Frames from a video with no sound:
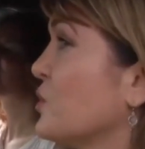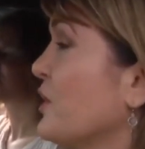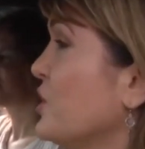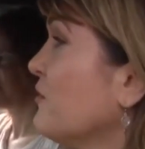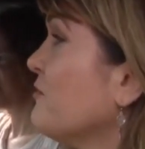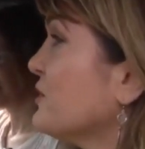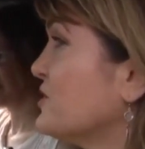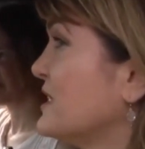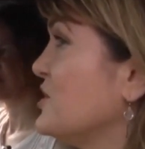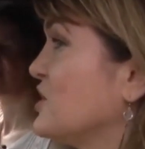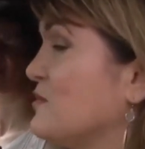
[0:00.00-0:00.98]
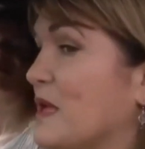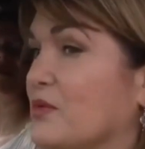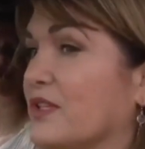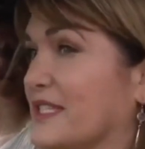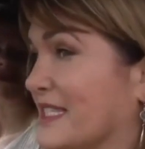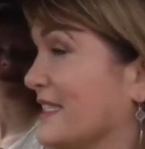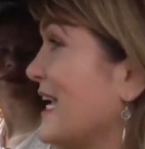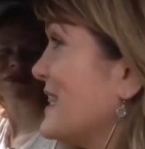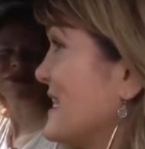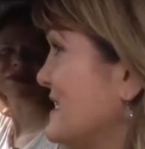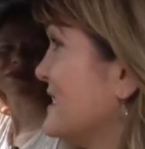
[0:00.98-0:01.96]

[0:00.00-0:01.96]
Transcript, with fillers: So when you're first teaching people, is it like